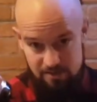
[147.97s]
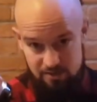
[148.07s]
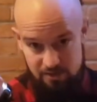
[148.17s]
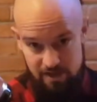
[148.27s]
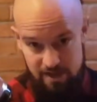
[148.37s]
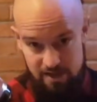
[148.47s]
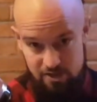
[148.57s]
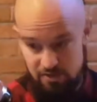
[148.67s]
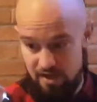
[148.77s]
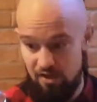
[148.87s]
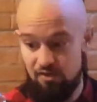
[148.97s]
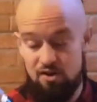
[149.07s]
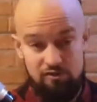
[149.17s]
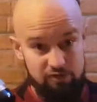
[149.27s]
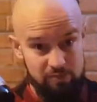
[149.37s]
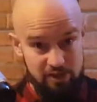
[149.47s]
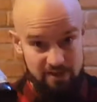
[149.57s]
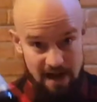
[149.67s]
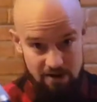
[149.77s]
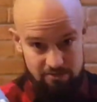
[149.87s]
Touriga Nacional from the
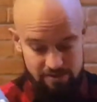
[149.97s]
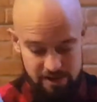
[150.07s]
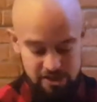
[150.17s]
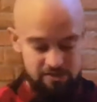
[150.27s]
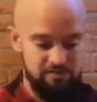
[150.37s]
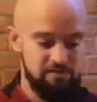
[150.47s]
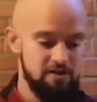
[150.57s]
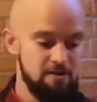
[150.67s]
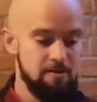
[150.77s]
down region.